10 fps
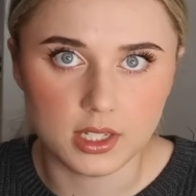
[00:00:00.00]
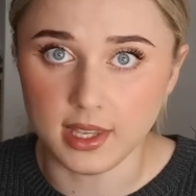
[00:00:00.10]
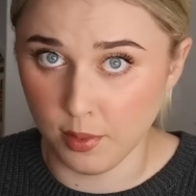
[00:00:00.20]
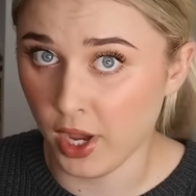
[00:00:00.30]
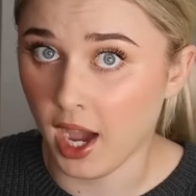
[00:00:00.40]

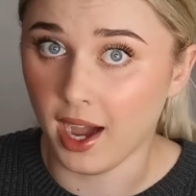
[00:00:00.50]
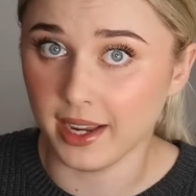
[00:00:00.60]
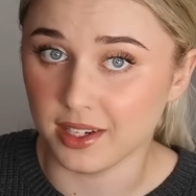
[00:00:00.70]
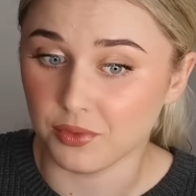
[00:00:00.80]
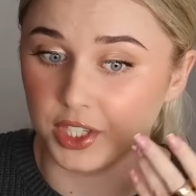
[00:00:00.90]
Same way
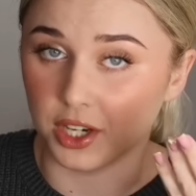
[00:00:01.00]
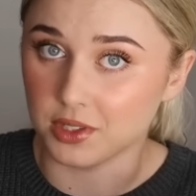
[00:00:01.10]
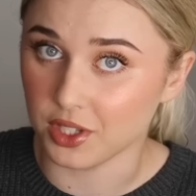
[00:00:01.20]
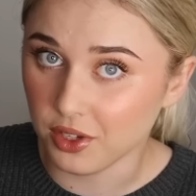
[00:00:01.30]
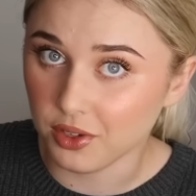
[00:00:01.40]
I didn't reach
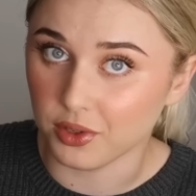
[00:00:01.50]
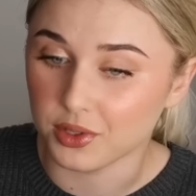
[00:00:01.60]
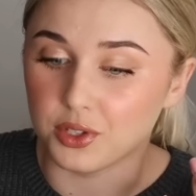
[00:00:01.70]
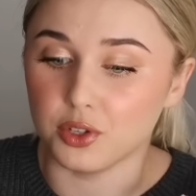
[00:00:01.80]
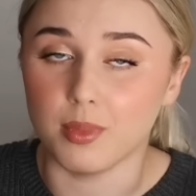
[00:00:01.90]
out to you
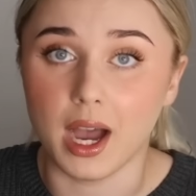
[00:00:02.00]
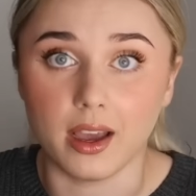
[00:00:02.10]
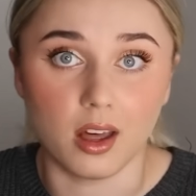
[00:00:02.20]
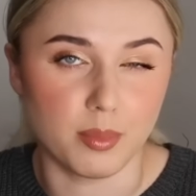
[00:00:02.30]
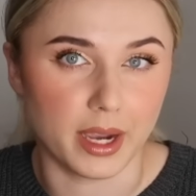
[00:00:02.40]
to do
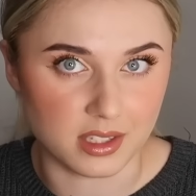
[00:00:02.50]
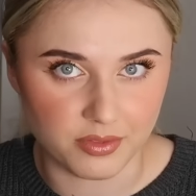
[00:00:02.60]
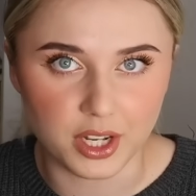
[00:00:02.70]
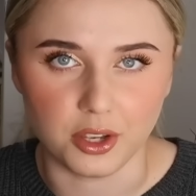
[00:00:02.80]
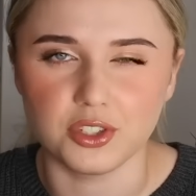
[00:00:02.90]
my
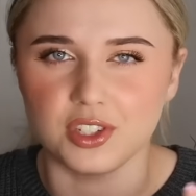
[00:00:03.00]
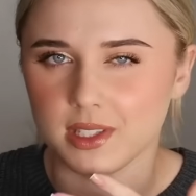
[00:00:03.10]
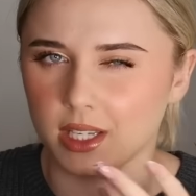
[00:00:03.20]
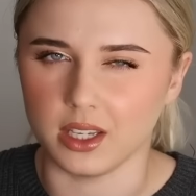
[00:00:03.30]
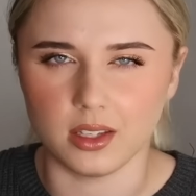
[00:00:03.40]
unbiased video. Do you
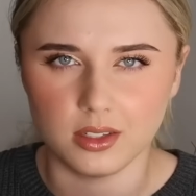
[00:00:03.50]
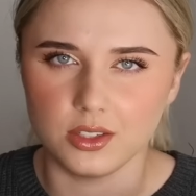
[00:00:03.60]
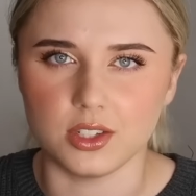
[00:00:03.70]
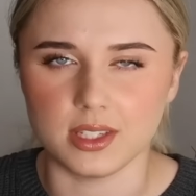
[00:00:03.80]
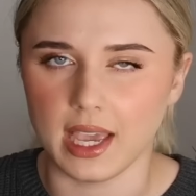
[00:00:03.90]

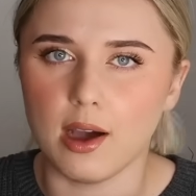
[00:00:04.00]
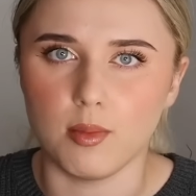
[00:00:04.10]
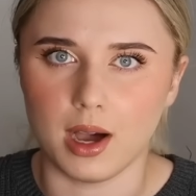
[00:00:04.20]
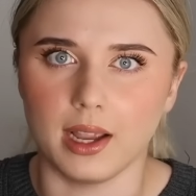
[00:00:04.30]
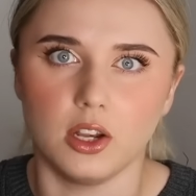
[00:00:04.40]
see how
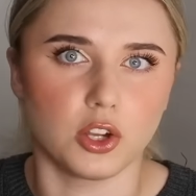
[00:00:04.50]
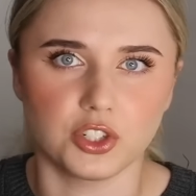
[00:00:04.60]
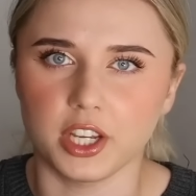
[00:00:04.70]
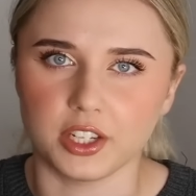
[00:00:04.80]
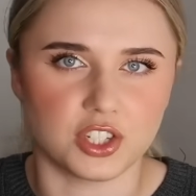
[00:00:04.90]
my
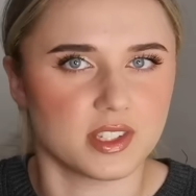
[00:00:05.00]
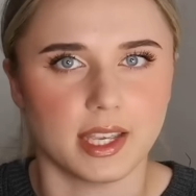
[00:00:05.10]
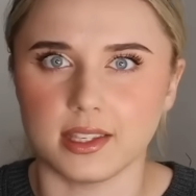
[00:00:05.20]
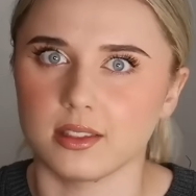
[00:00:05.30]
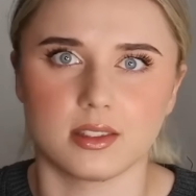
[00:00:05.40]
logic just
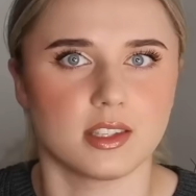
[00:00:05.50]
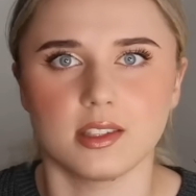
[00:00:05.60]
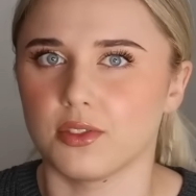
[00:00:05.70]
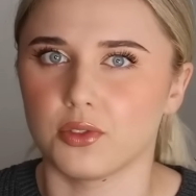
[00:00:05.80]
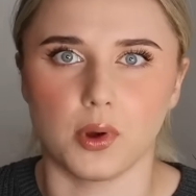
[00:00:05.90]
stays
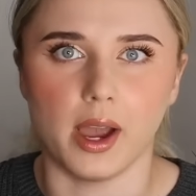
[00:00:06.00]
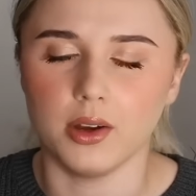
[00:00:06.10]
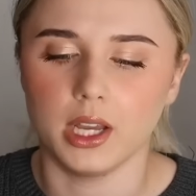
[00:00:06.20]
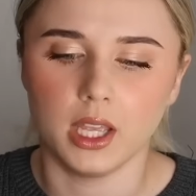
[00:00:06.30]
consistent throughout?